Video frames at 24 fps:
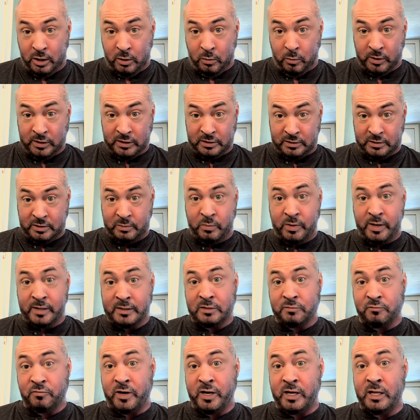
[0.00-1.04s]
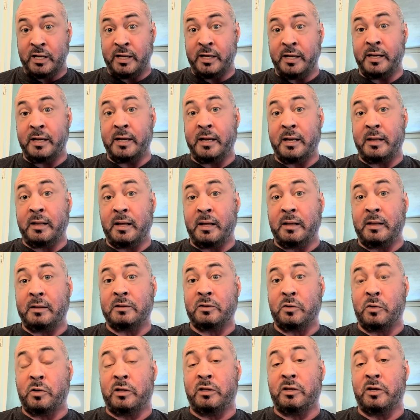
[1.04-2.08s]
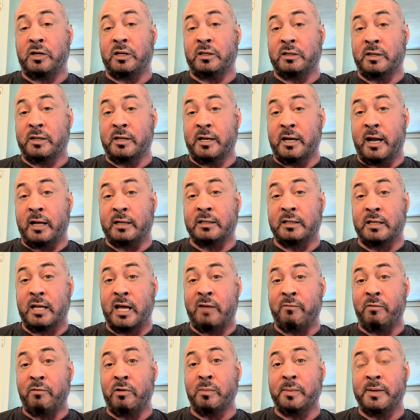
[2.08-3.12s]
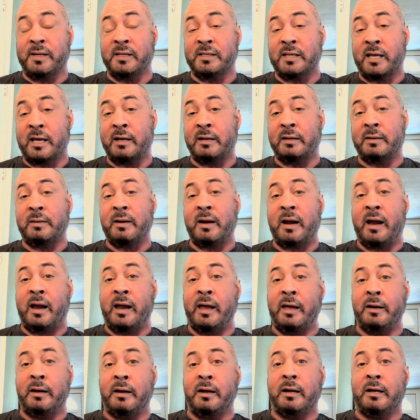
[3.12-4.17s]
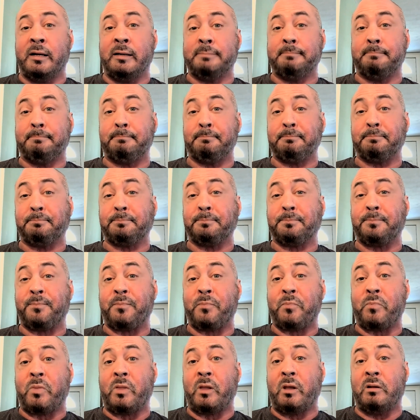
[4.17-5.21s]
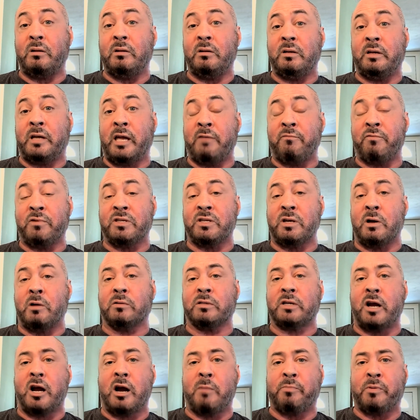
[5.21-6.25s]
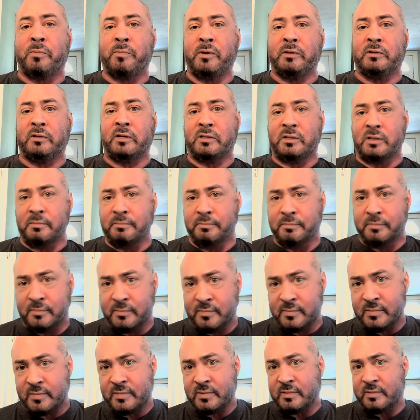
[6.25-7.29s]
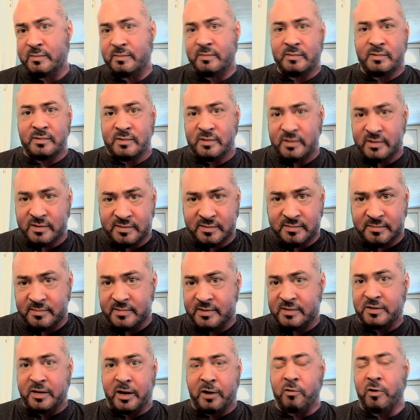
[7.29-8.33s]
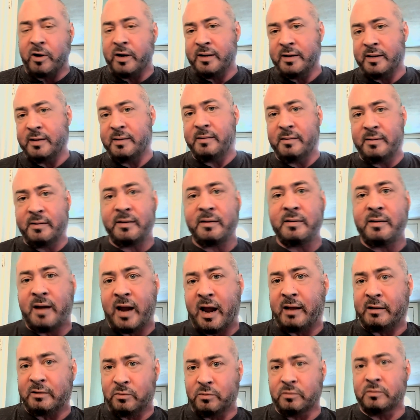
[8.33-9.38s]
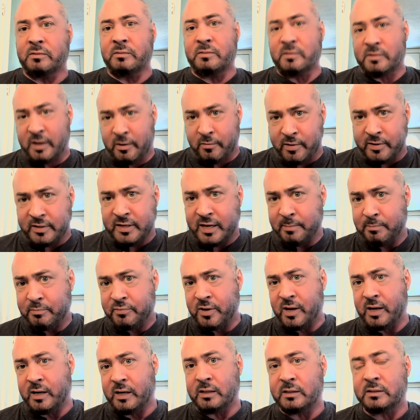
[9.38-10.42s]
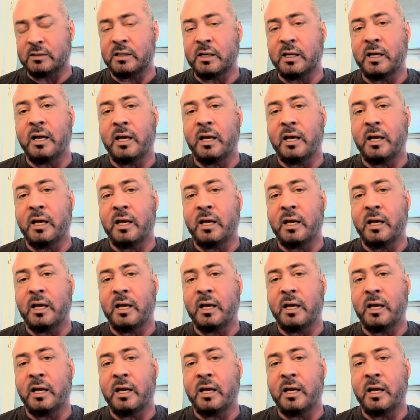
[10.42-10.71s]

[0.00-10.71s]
which which really sort of took it to the next level, because that had uh, it gave results comparable to some steroid, actual steroid type products.